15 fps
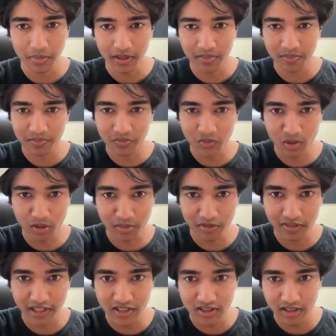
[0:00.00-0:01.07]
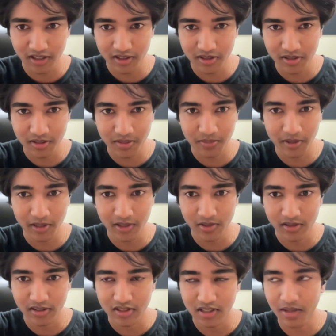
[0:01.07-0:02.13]
But normal flashcards aren't
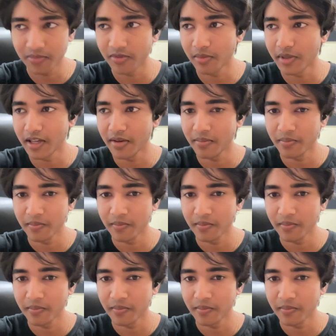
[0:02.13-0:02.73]
doing the job for me,